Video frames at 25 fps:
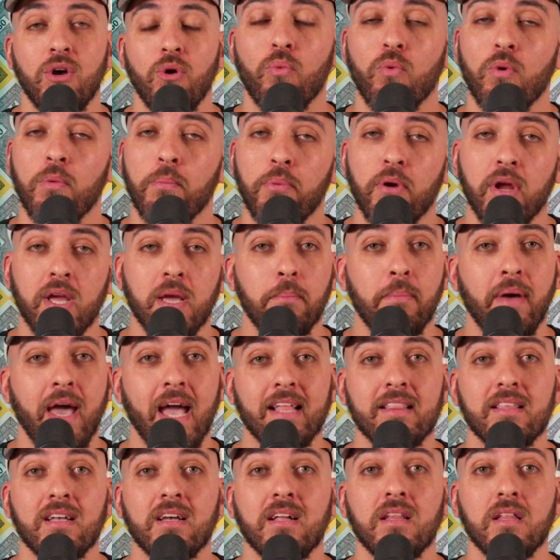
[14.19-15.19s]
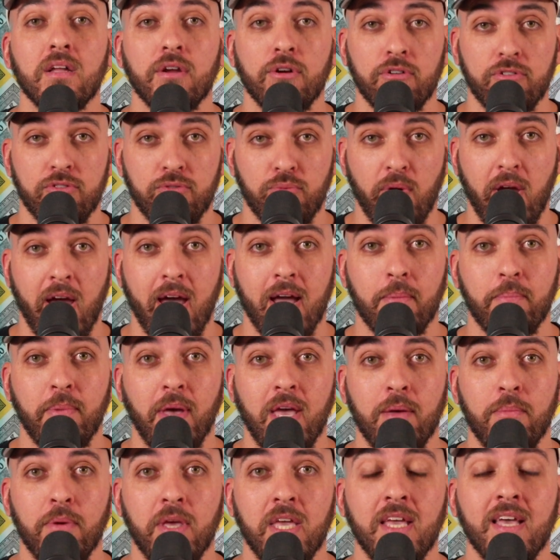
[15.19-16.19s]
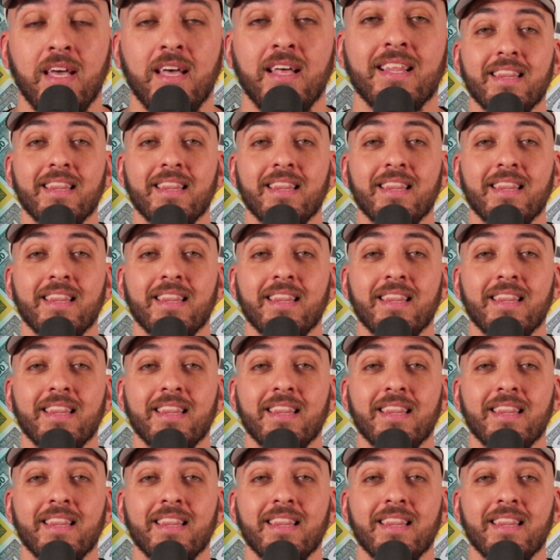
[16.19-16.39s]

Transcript: we're bringing back the clearance rack, baby.